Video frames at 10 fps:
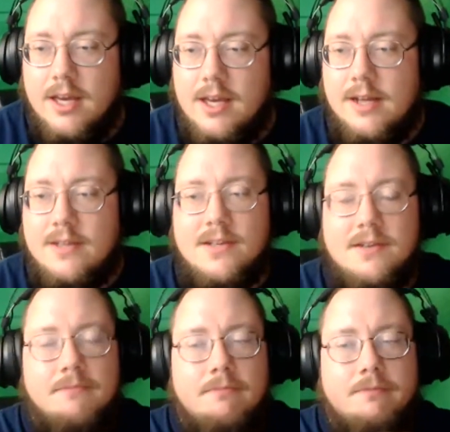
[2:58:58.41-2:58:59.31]

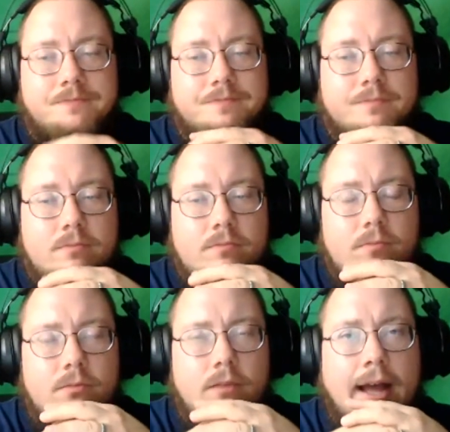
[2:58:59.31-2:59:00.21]
It's
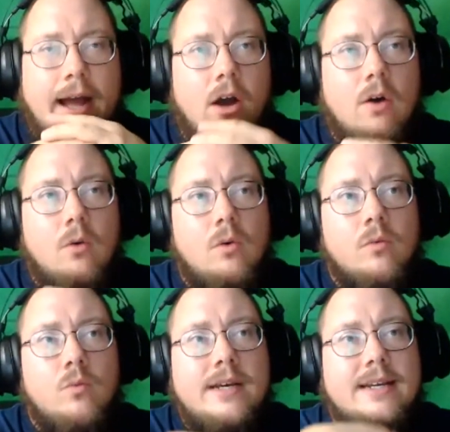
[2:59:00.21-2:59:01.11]
how
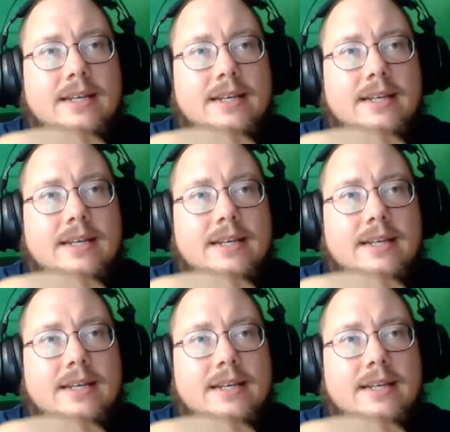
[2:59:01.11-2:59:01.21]
we